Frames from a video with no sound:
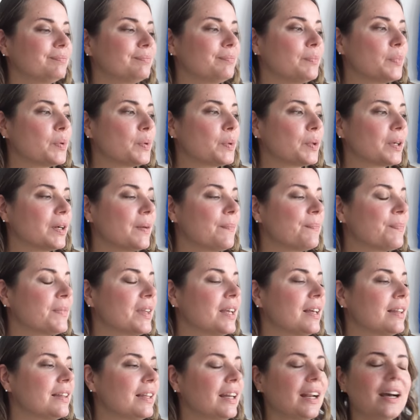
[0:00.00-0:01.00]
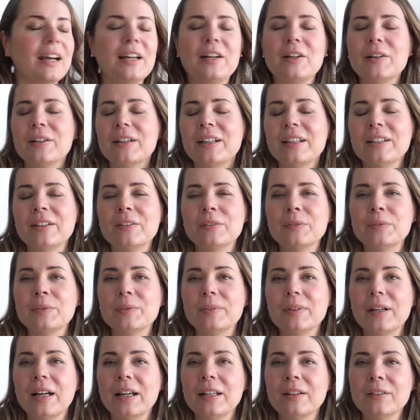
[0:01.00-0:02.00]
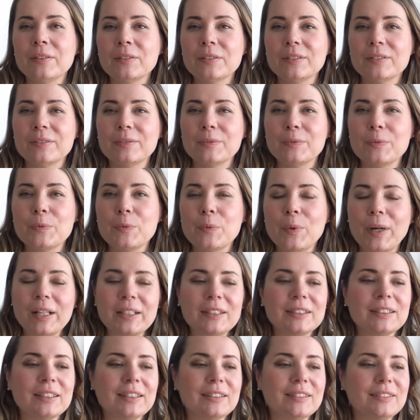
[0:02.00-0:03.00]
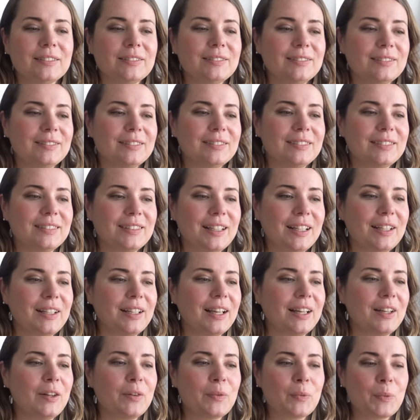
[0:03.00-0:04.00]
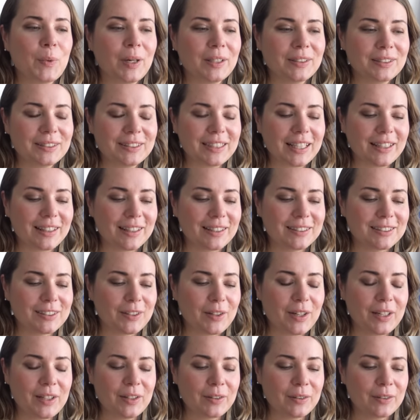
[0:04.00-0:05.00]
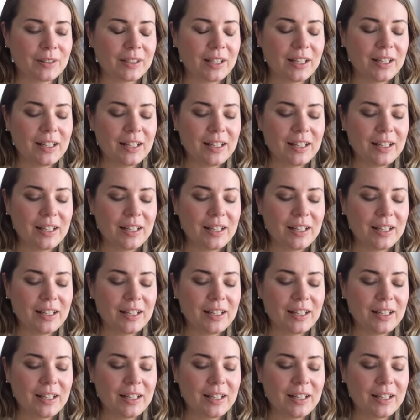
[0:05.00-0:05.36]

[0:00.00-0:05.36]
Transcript: book, then I don't want that. So I don't